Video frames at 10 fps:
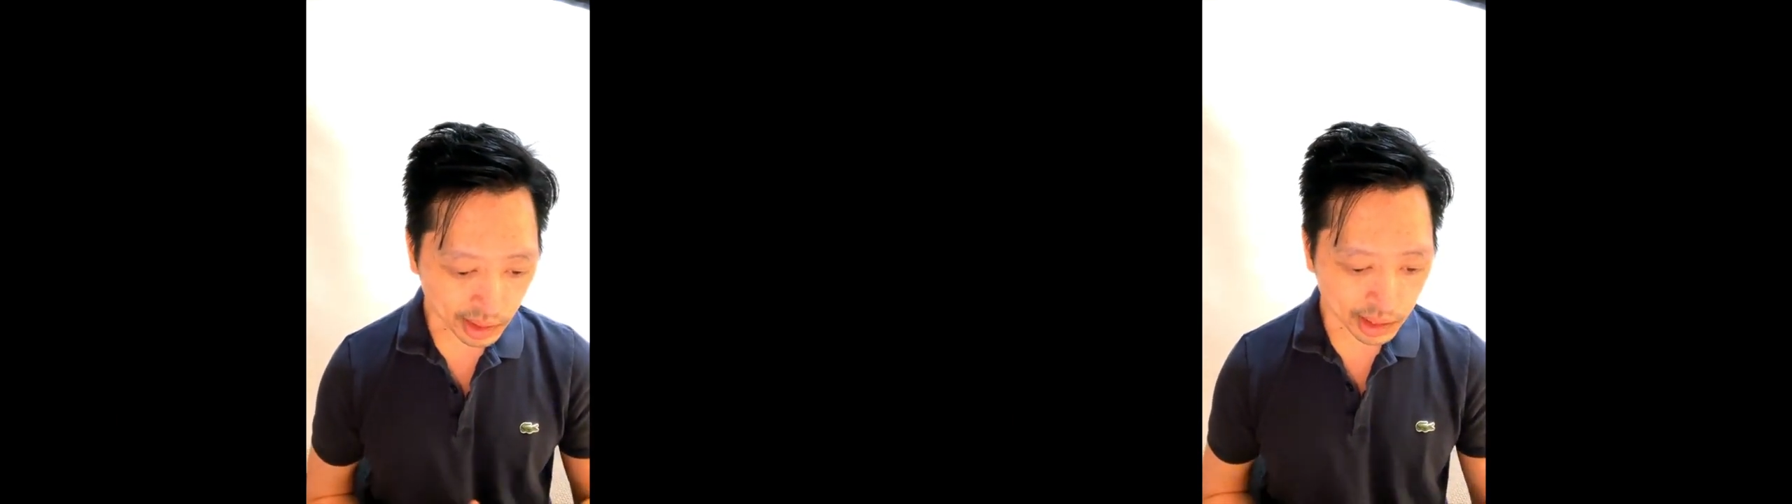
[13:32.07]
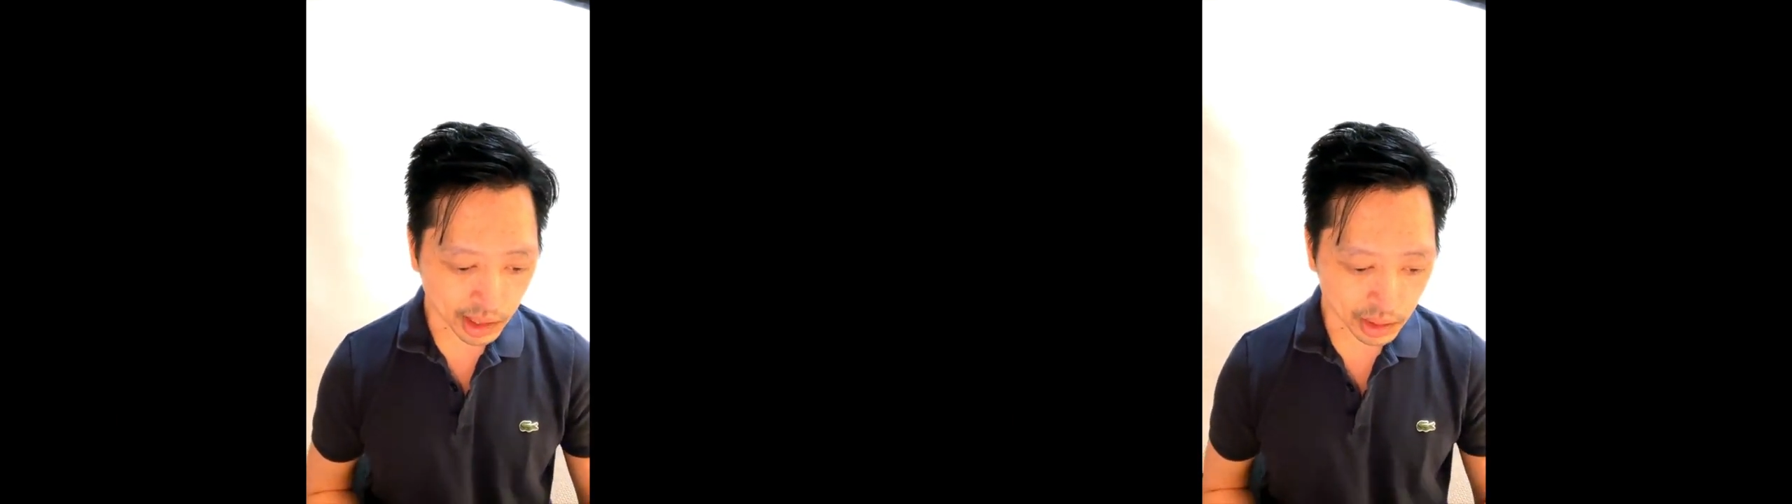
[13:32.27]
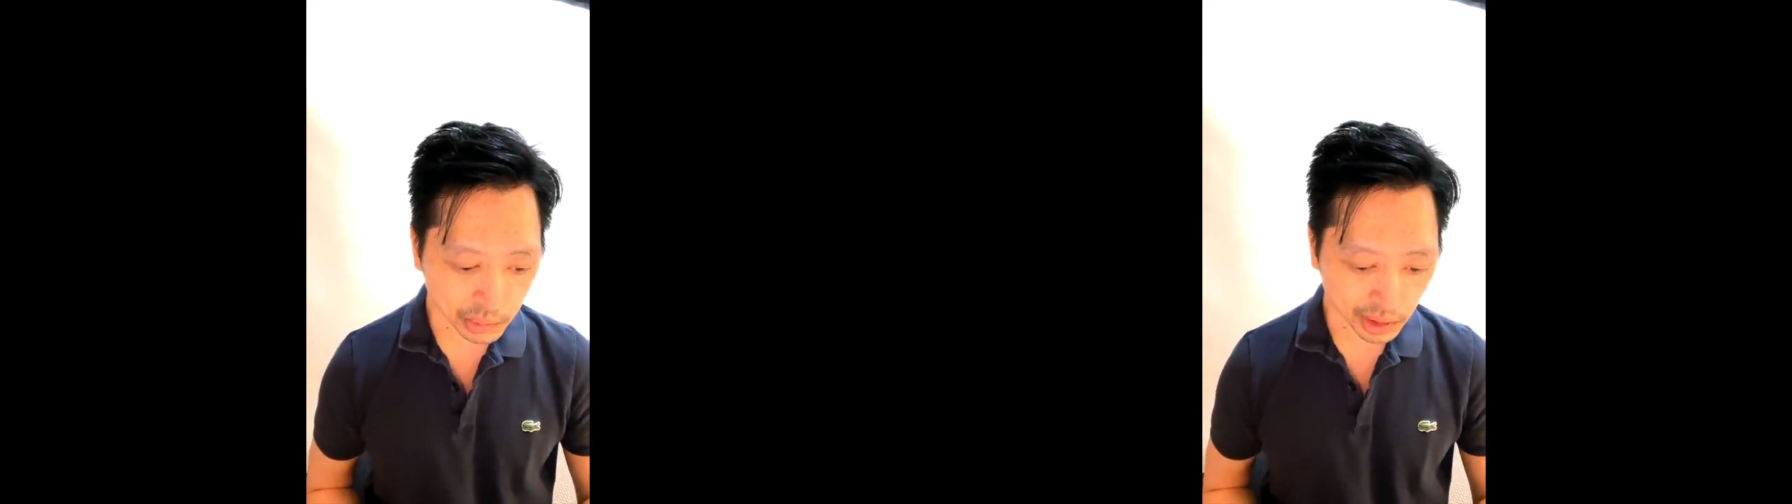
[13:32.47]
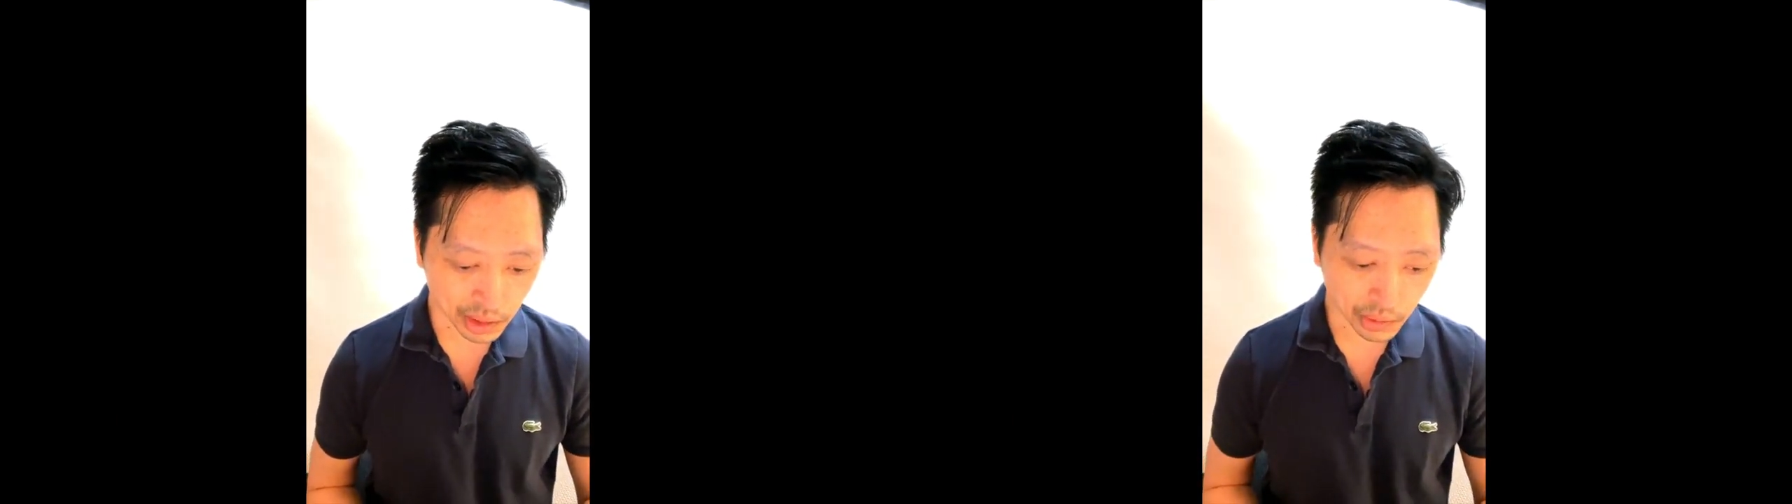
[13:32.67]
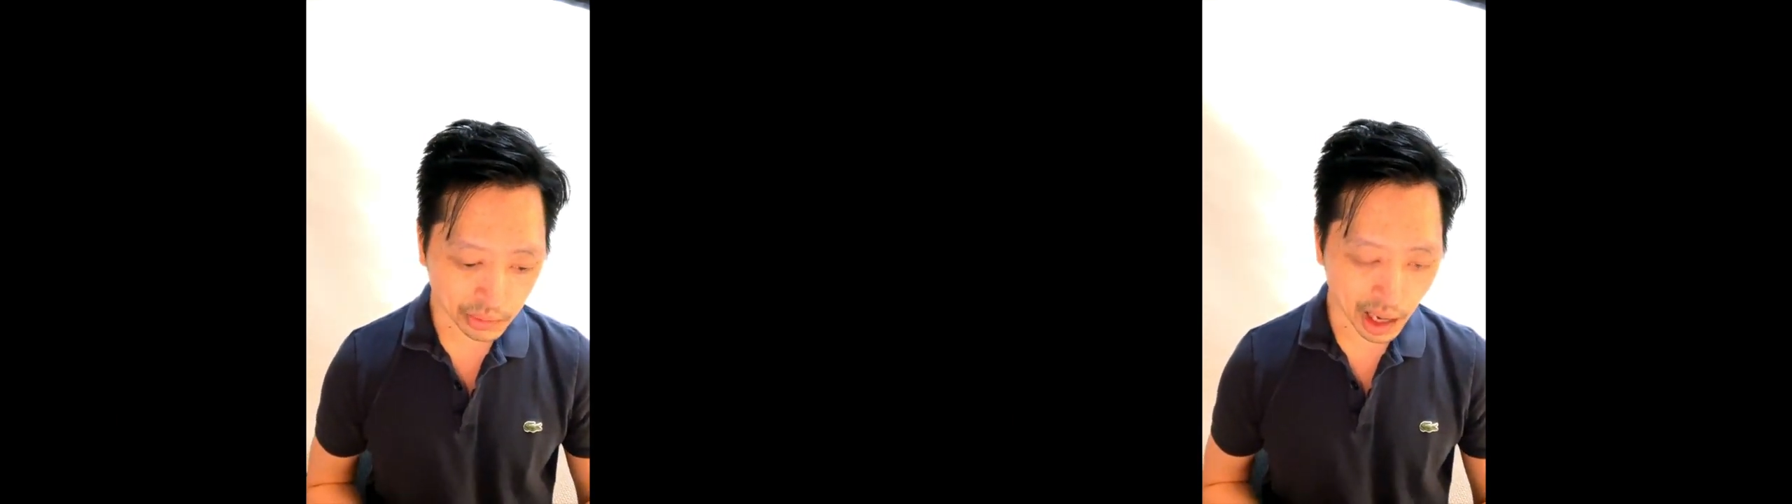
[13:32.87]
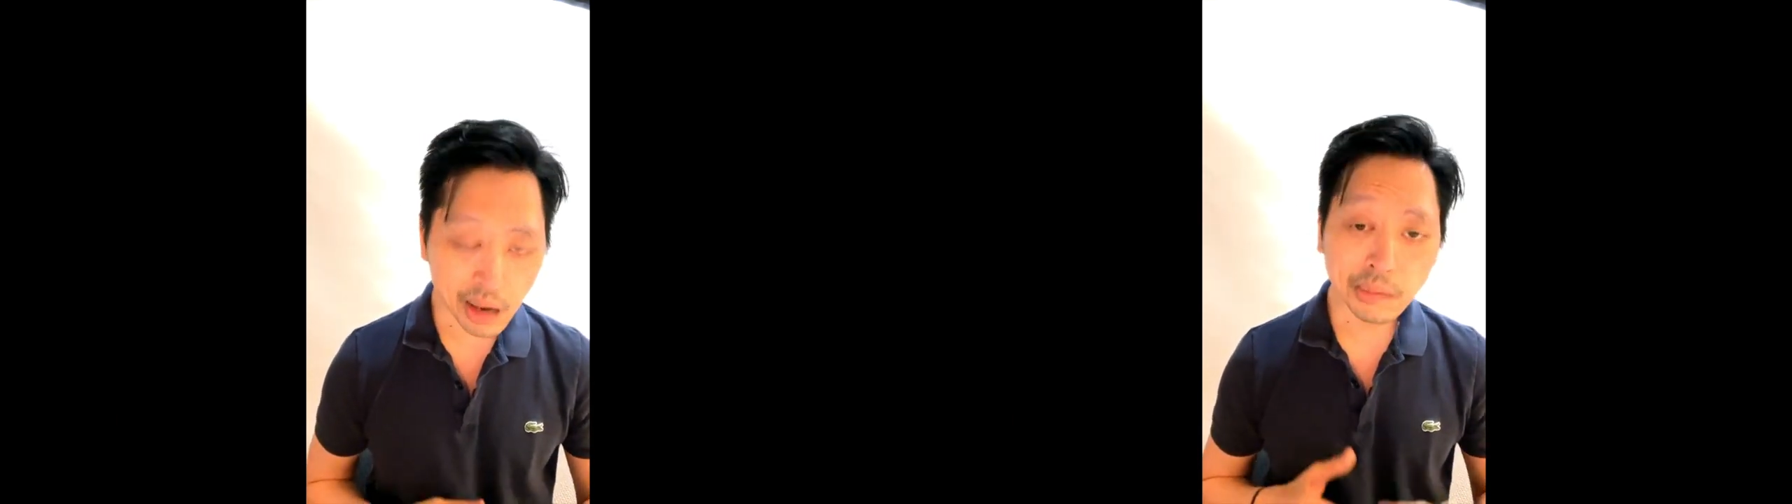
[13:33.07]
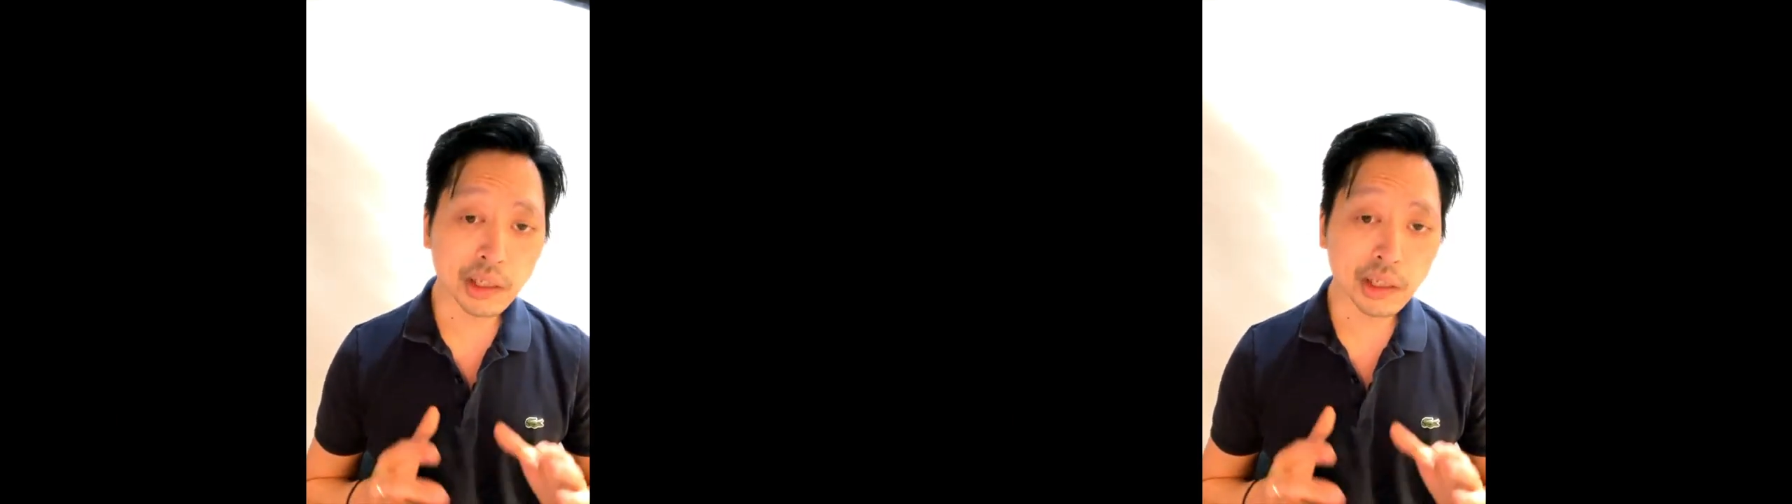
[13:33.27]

Here we go. I'm